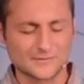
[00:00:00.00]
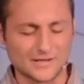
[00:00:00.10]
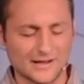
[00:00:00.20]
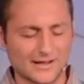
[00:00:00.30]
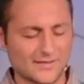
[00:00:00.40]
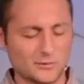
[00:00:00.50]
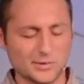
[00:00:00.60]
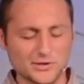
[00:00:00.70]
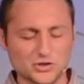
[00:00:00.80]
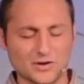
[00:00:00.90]
God, that we
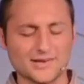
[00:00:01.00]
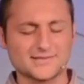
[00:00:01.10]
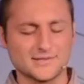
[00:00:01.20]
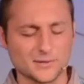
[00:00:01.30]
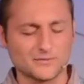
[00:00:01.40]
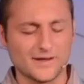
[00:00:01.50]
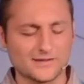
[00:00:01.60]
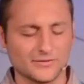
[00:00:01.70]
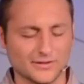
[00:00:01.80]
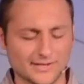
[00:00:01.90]
would trust in your
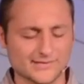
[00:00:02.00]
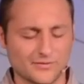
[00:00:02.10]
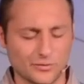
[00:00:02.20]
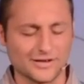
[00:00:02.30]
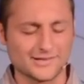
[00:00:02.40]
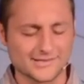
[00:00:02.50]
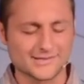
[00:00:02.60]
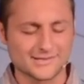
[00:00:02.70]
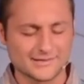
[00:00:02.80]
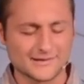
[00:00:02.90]
faithfulness for us.